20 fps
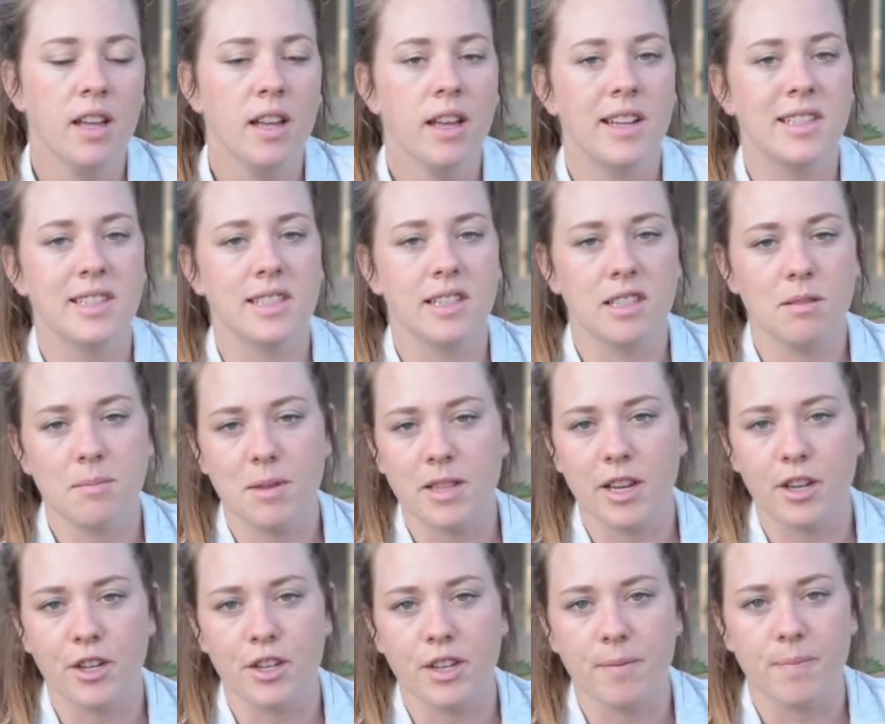It's not going to be
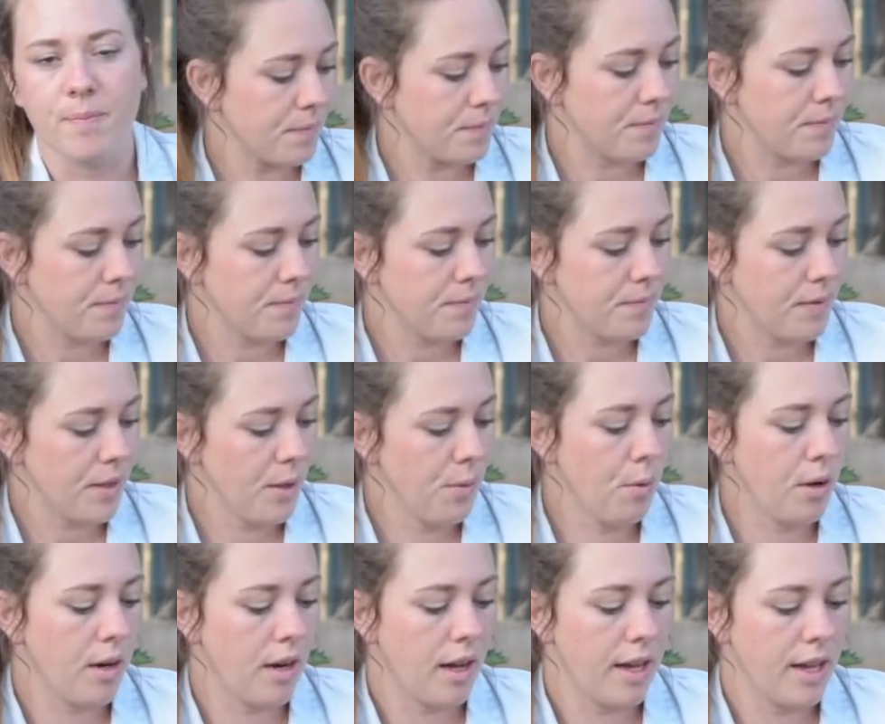that good.
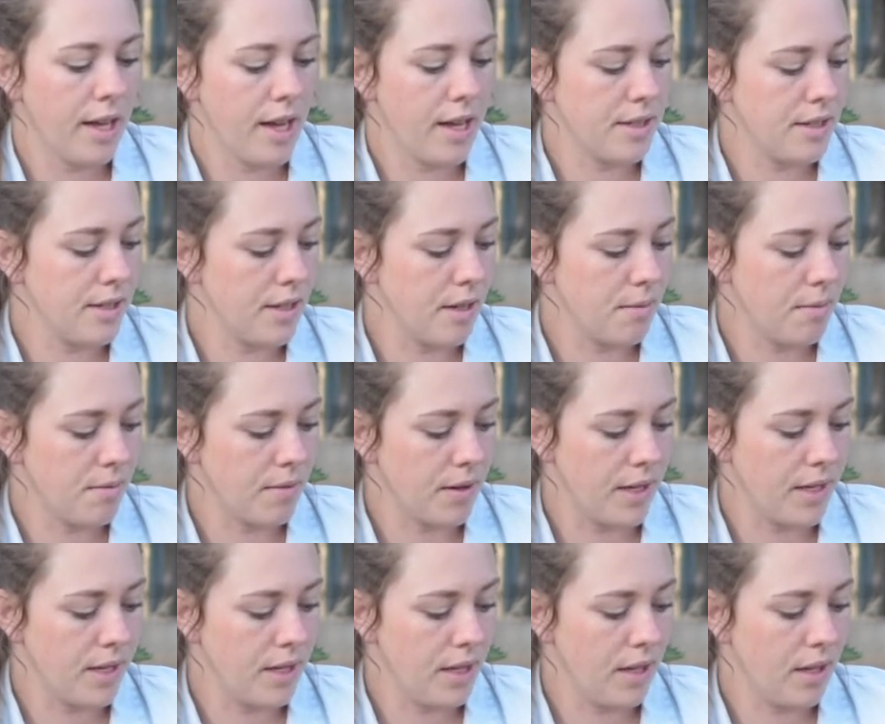What I ended up
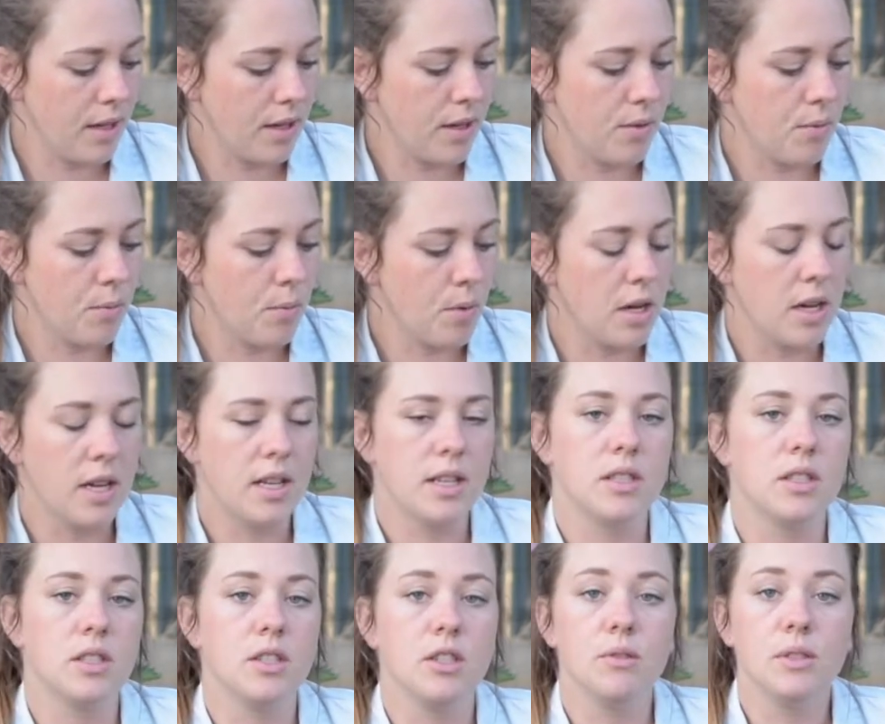finding
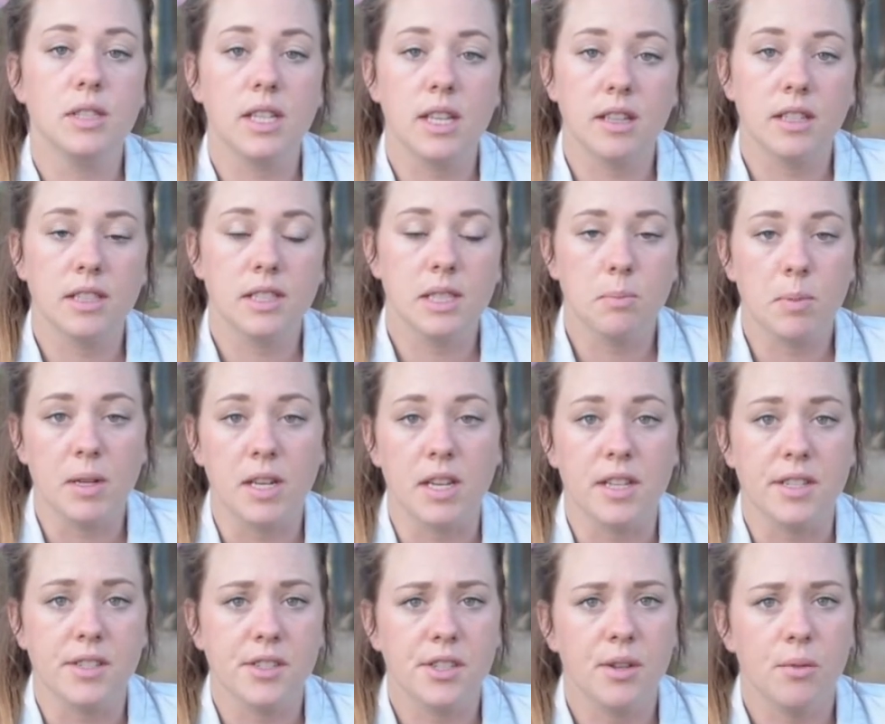was New Zealand
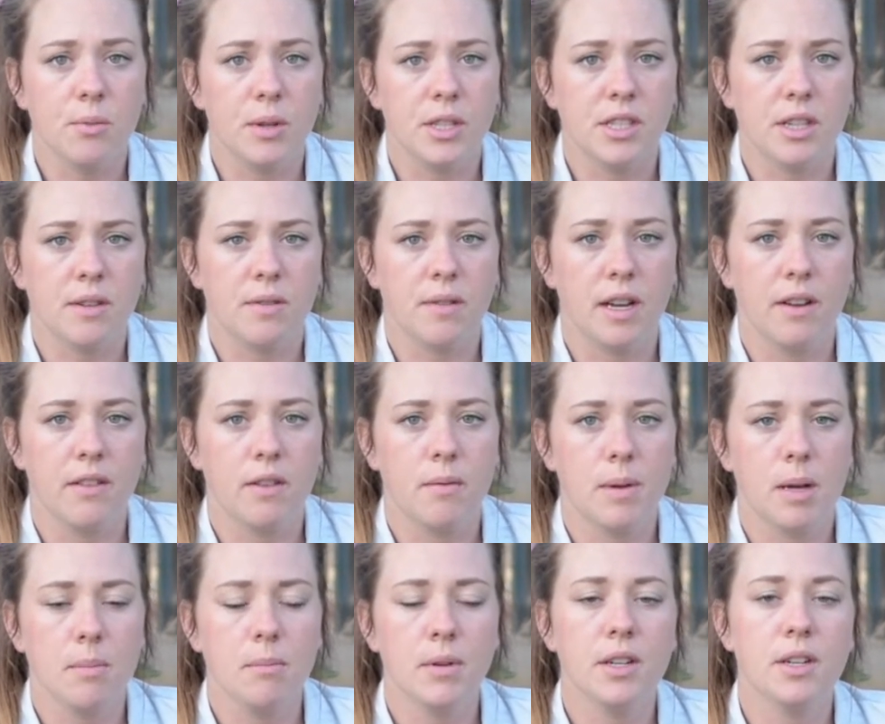spinach, which if I
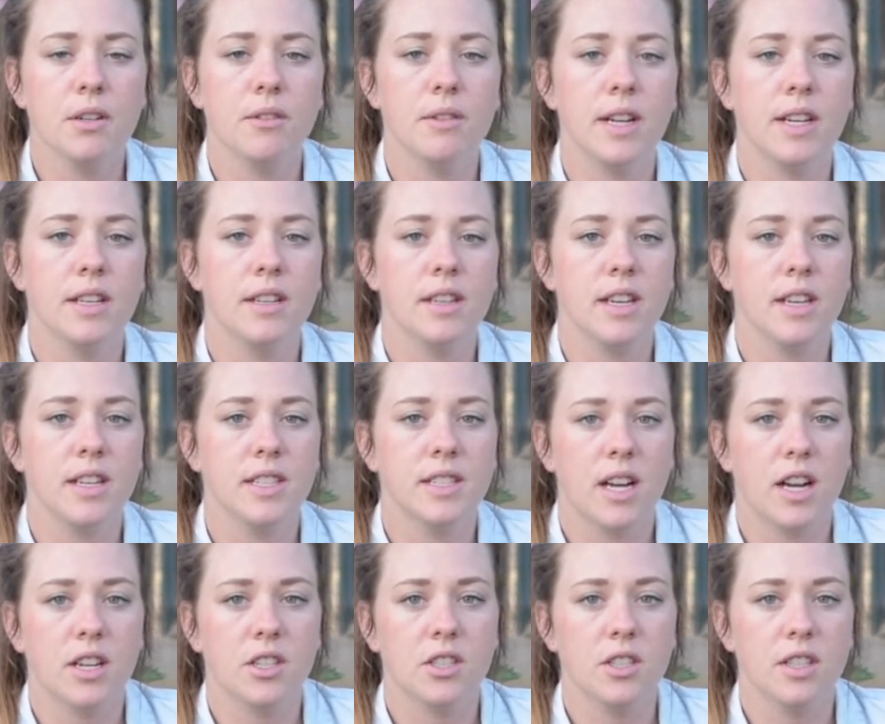remember correctly is
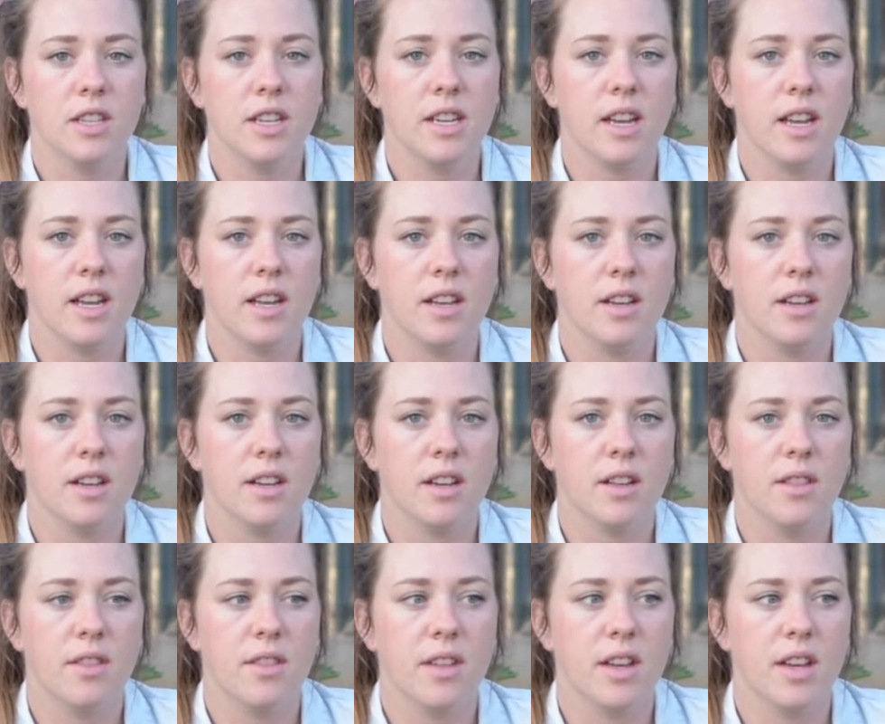actually in
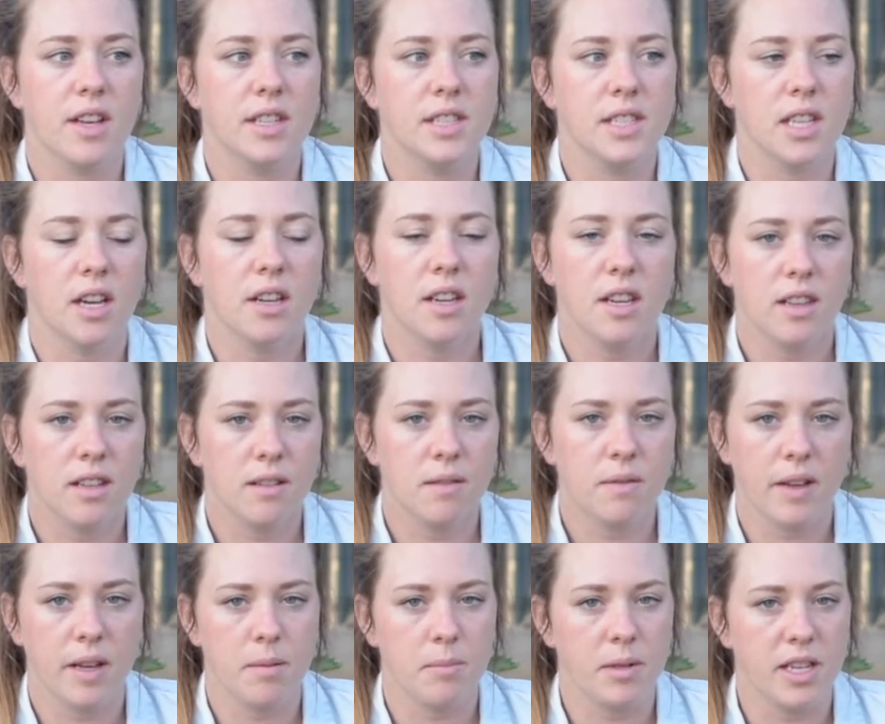the succulent
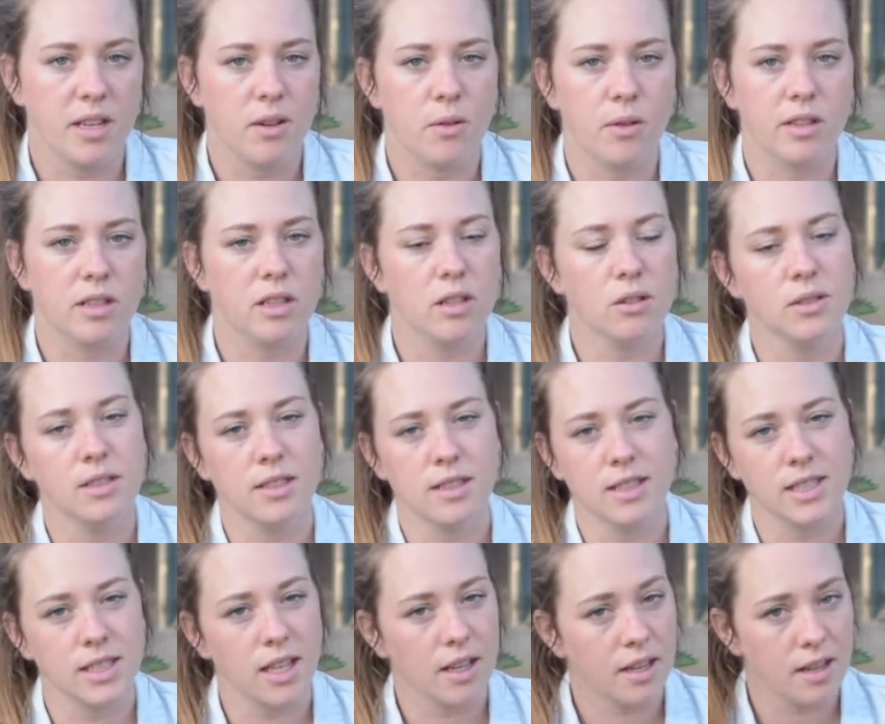family or close to the
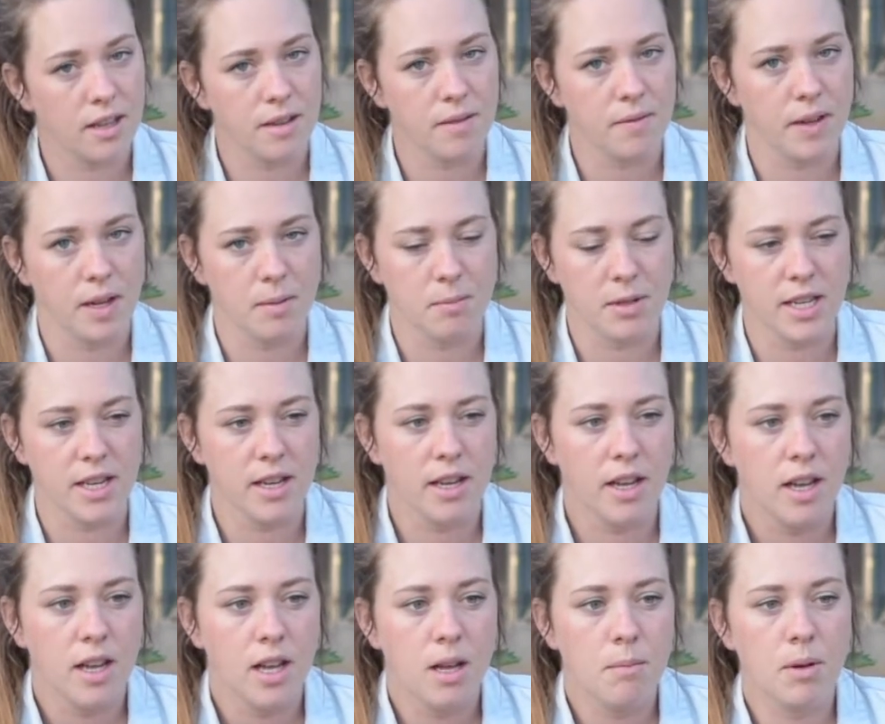succulent family,
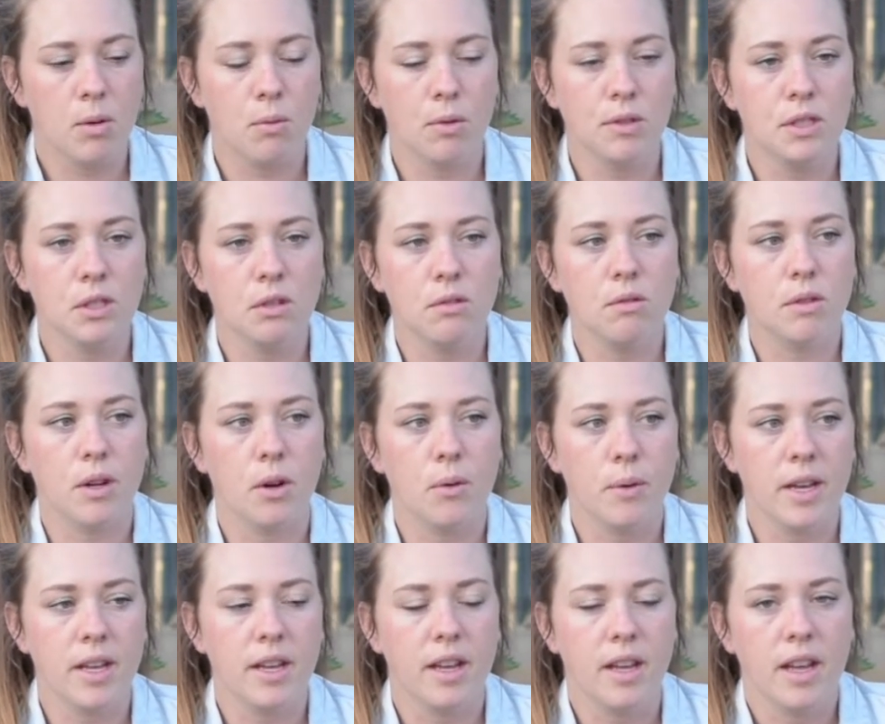but once you grow
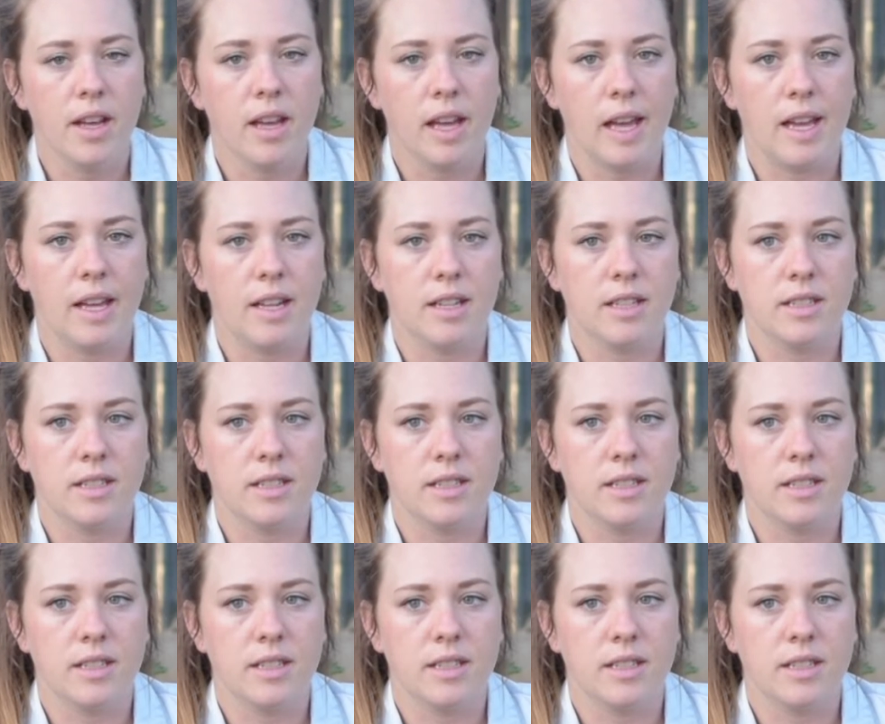it, it